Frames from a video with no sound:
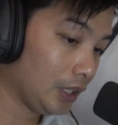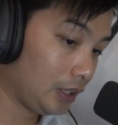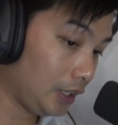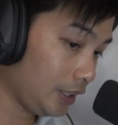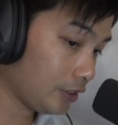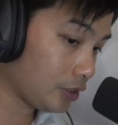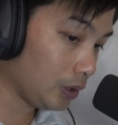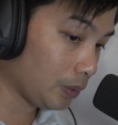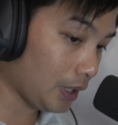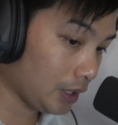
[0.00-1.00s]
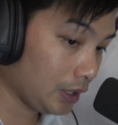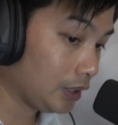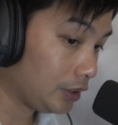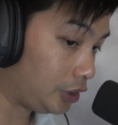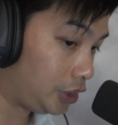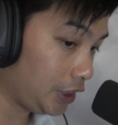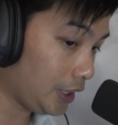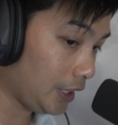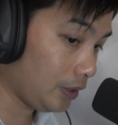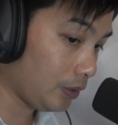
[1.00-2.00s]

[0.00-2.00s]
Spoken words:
leader to lure, jighead